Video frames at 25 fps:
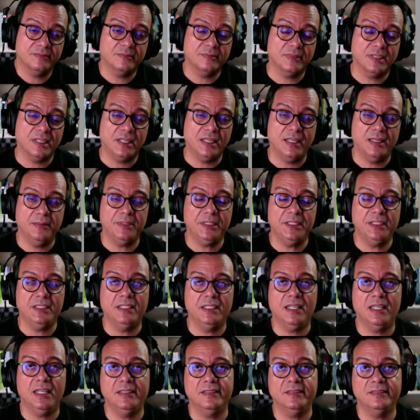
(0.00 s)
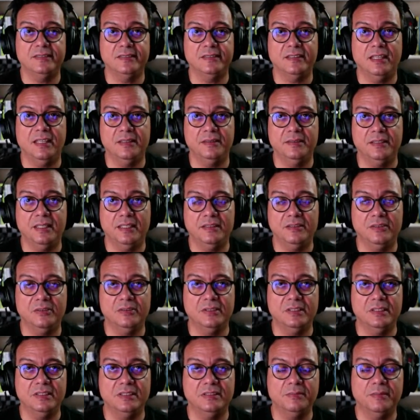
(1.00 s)
I mean, I know
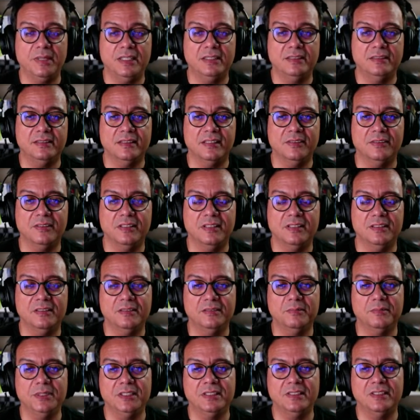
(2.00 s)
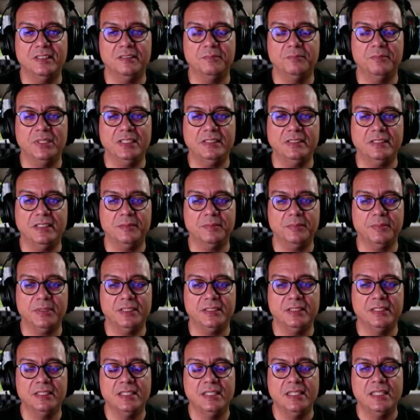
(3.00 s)
this might sound a little bit simplistic,
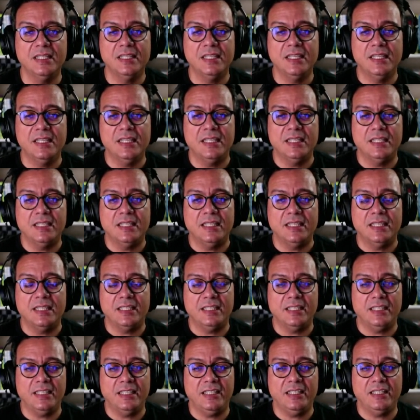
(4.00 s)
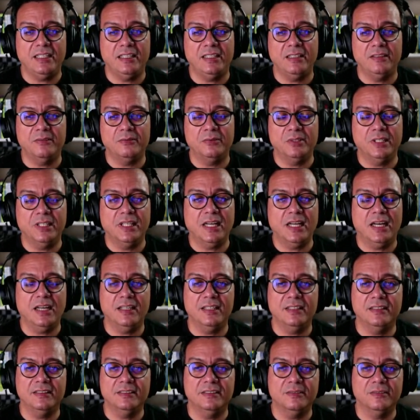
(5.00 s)
but
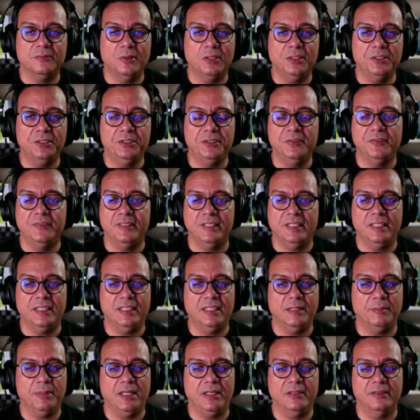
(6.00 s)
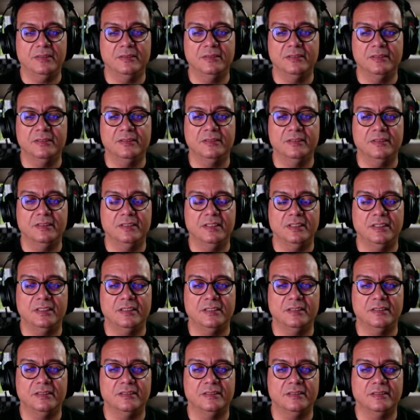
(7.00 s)
regardless of what you think about
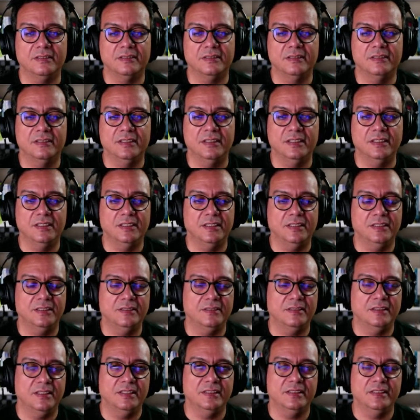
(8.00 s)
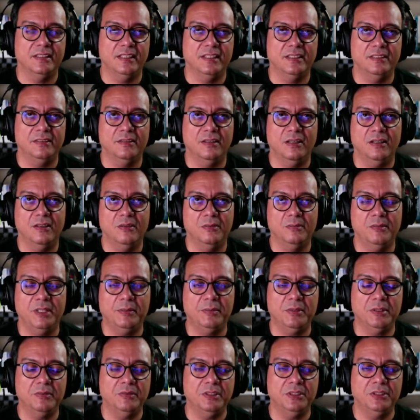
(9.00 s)
let's say, oh,
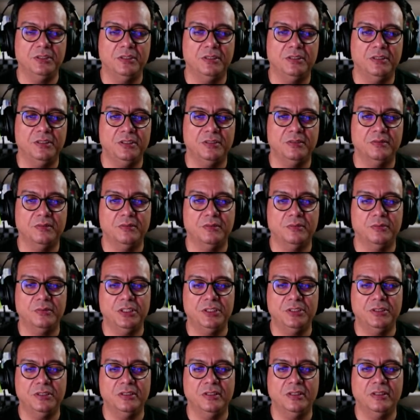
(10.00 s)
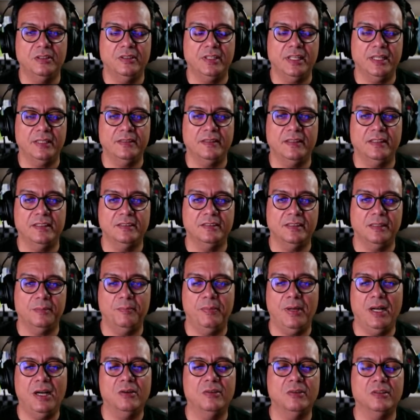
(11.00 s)
maybe we shouldn't look at things at
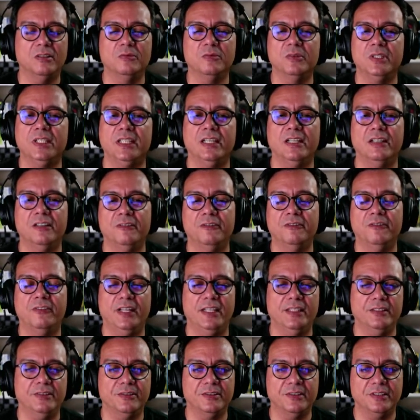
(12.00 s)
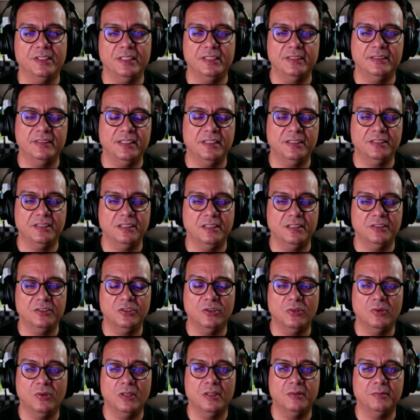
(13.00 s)
power, we are a flat organization and
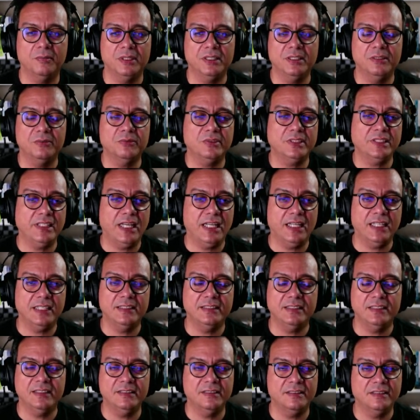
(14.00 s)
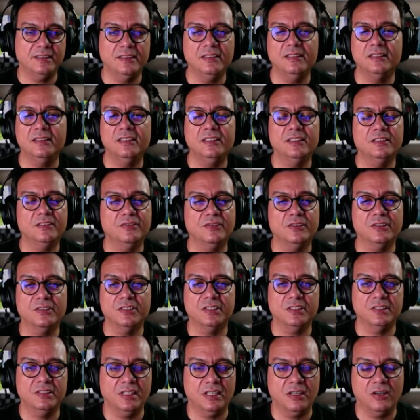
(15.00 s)
so on, but the reality is these
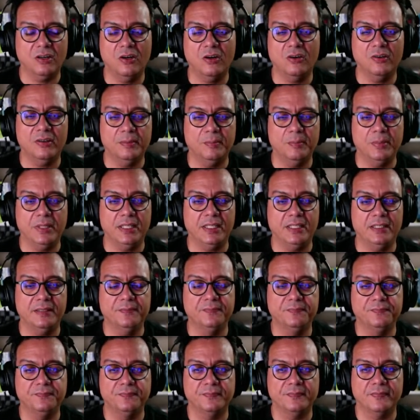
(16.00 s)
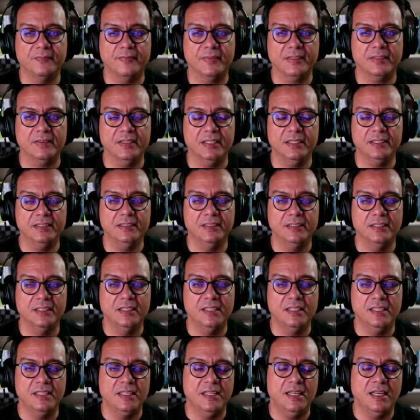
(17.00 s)
forces are all at play, right?
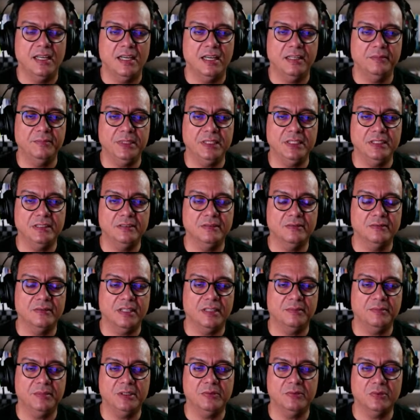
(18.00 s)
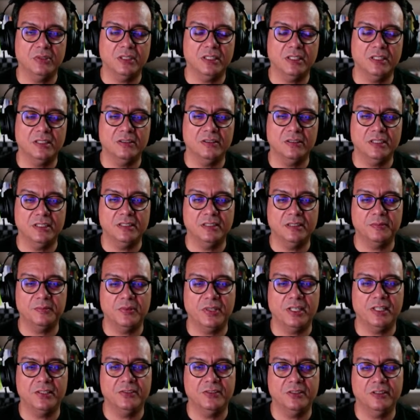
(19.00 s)
I've been working on
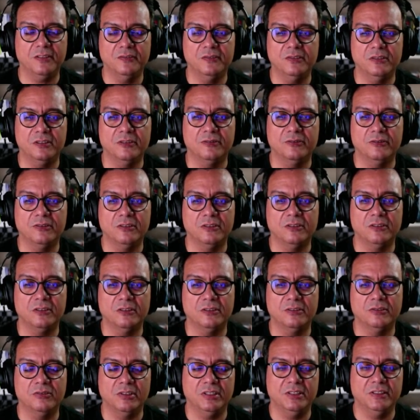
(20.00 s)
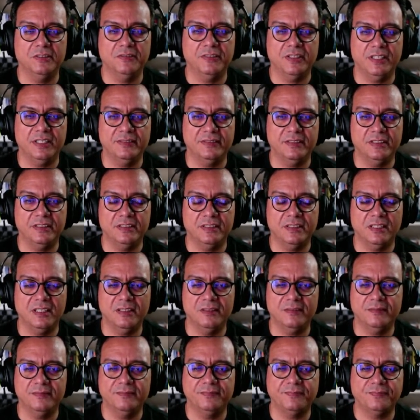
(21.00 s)
enterprise software for 25 years
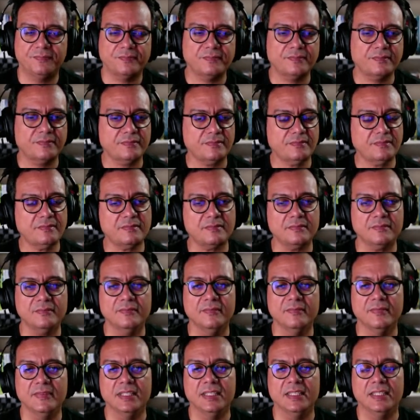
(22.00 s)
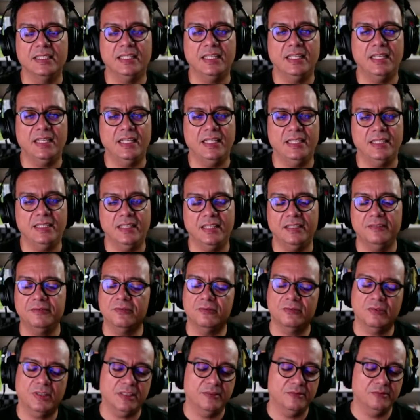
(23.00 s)
now, and
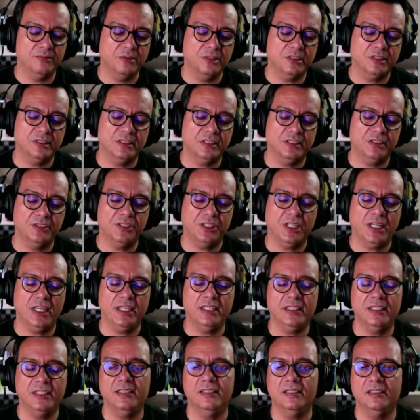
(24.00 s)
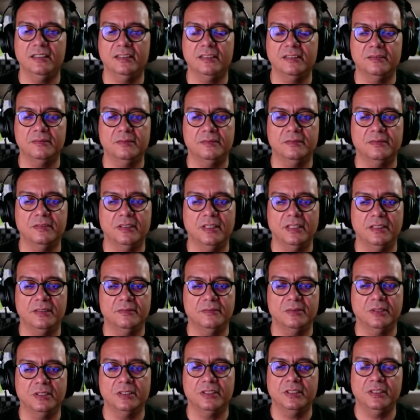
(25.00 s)
I've worked in China, I
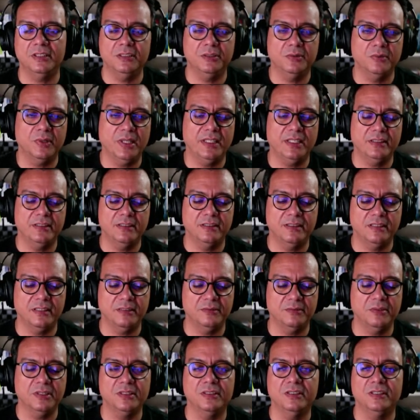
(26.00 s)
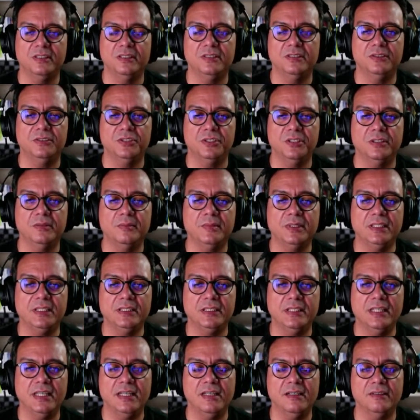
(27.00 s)
worked in US, I worked in Germany
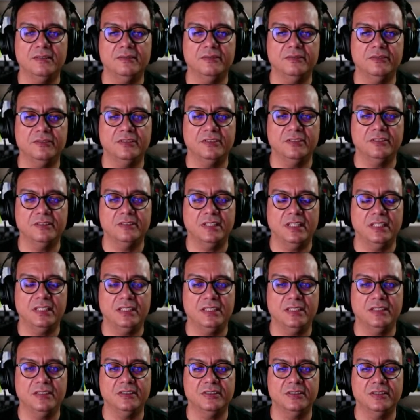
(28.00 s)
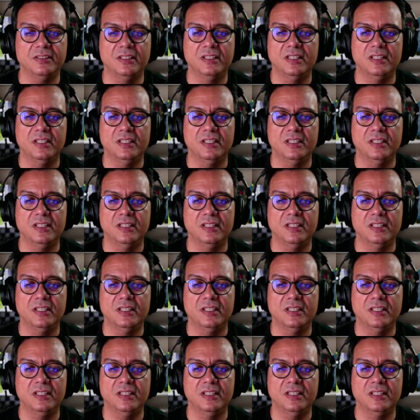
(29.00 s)
now for 10 years.